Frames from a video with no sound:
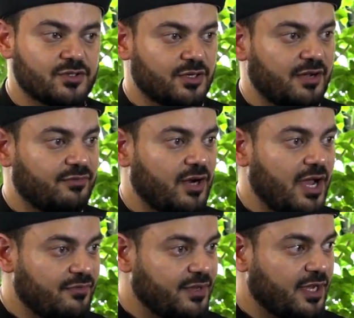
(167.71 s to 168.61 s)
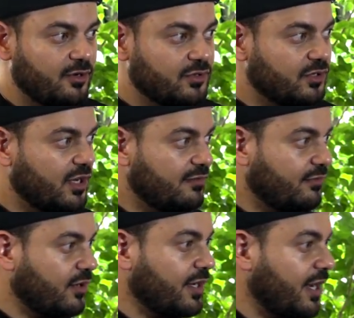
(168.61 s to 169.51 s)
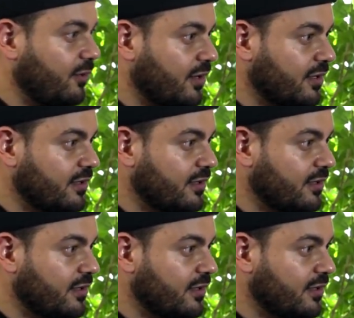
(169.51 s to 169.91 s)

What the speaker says: Turn it off for half an hour. Turn it off for an hour.